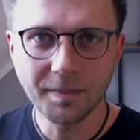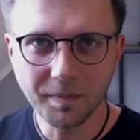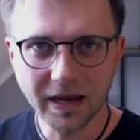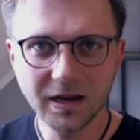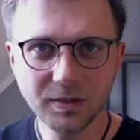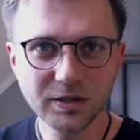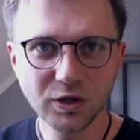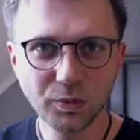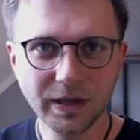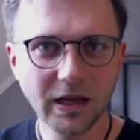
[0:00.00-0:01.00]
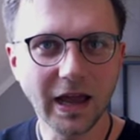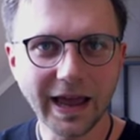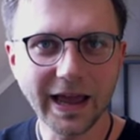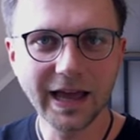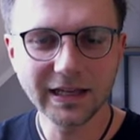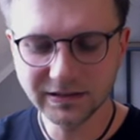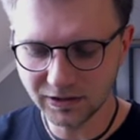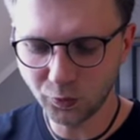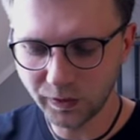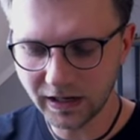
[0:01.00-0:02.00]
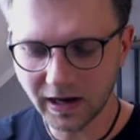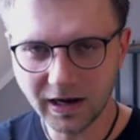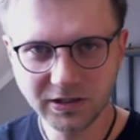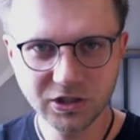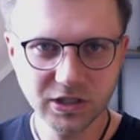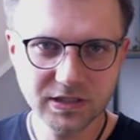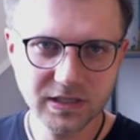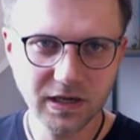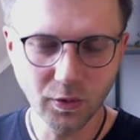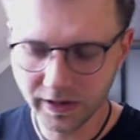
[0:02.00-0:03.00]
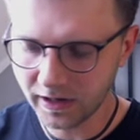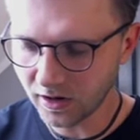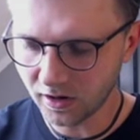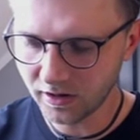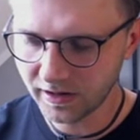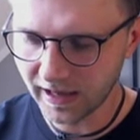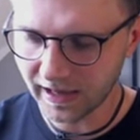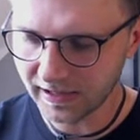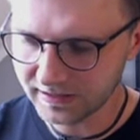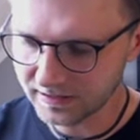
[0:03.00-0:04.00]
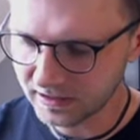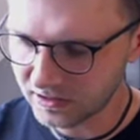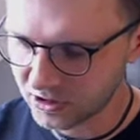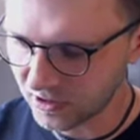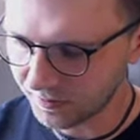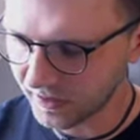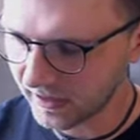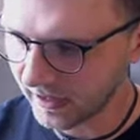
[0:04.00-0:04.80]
My name is Tobi and we are just going on and jumping